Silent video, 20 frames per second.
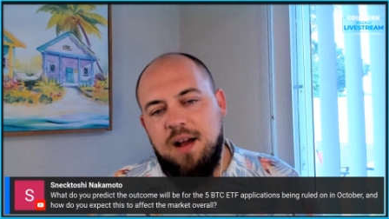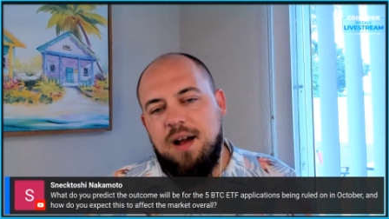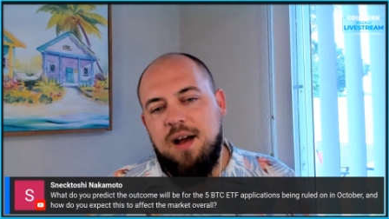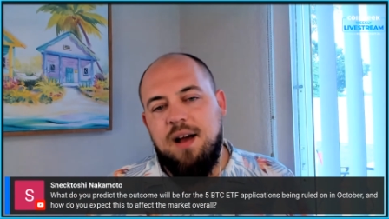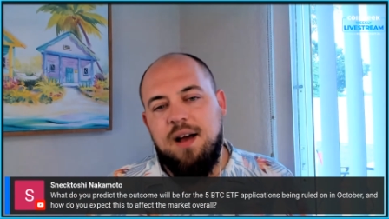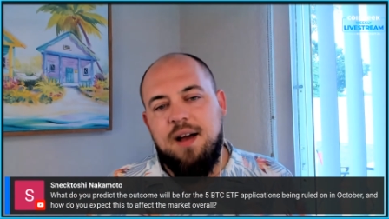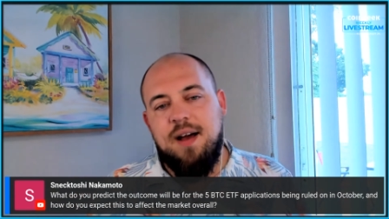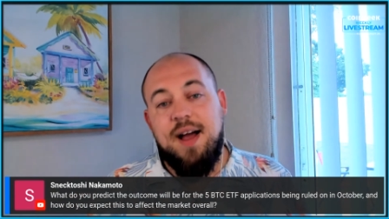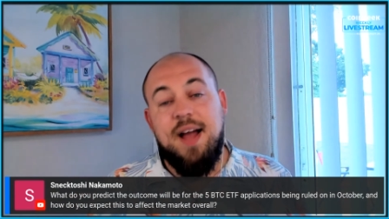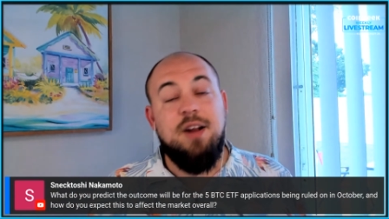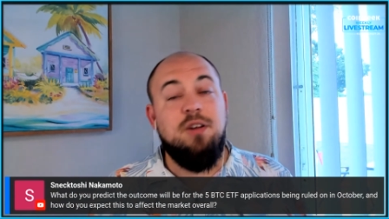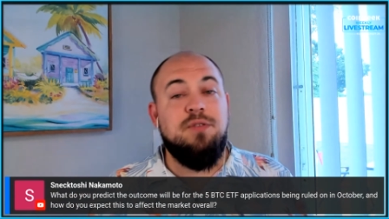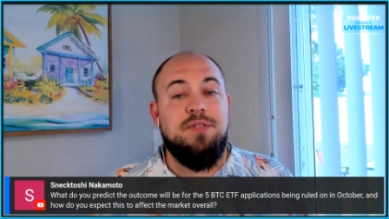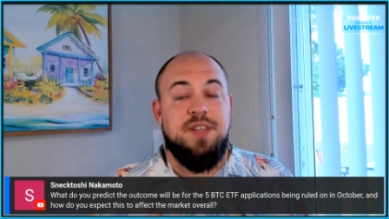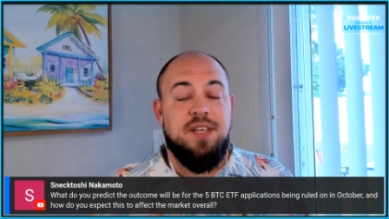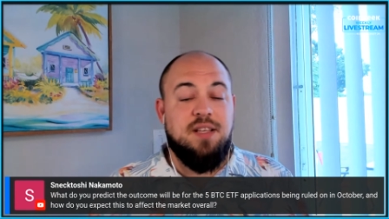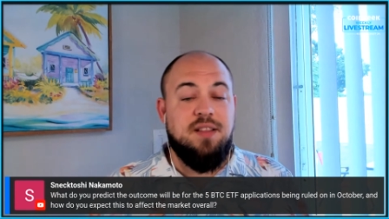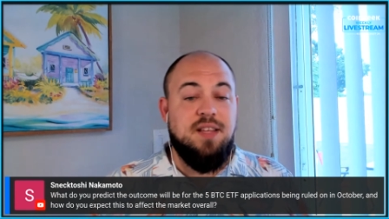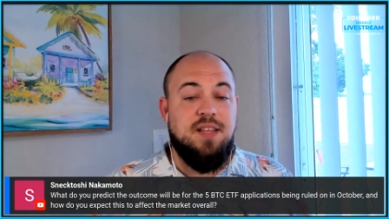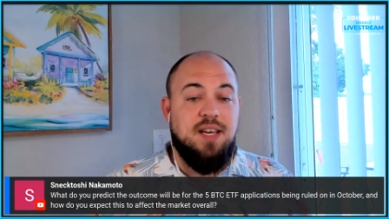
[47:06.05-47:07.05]
I don't
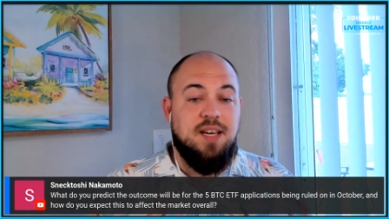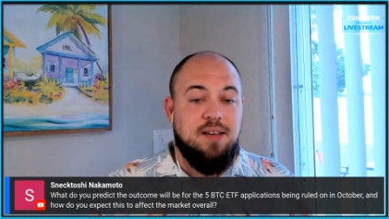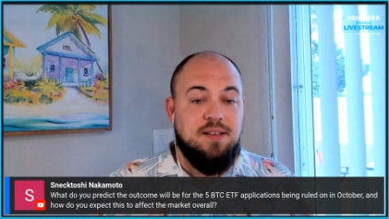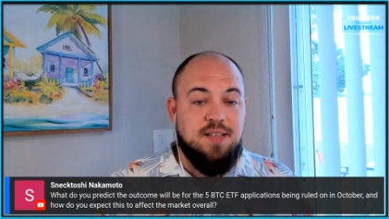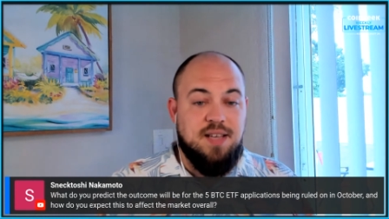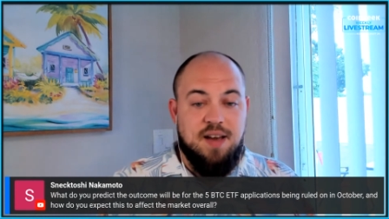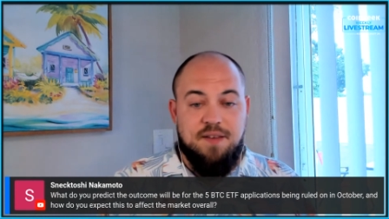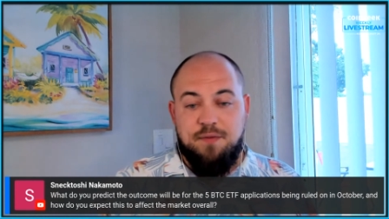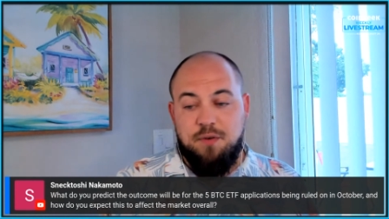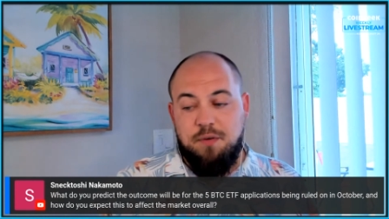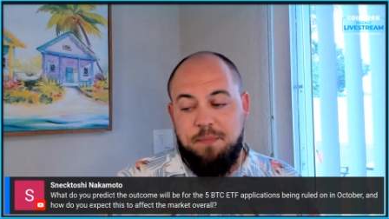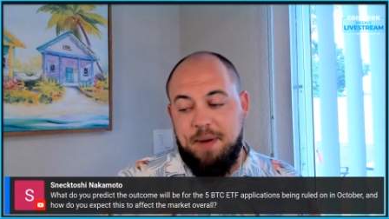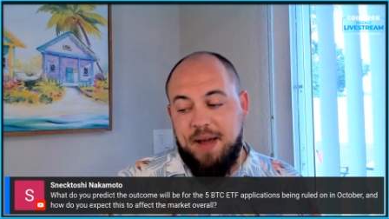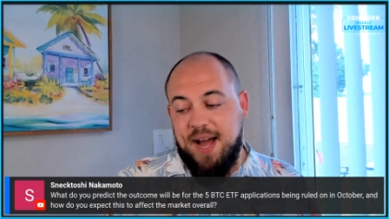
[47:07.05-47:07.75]
think the ETF will